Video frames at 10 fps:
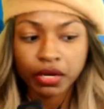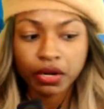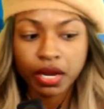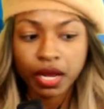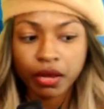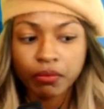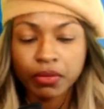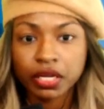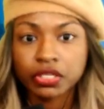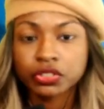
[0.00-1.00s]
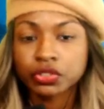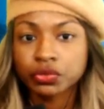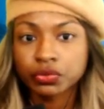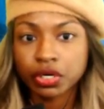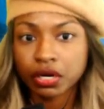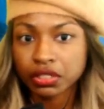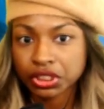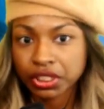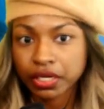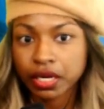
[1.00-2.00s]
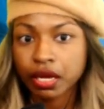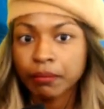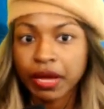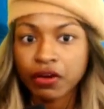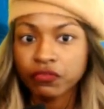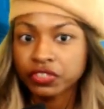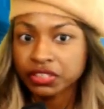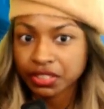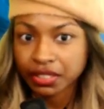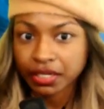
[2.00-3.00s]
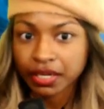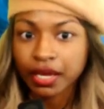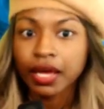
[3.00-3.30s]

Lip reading: how much you talk shit about Vegeta,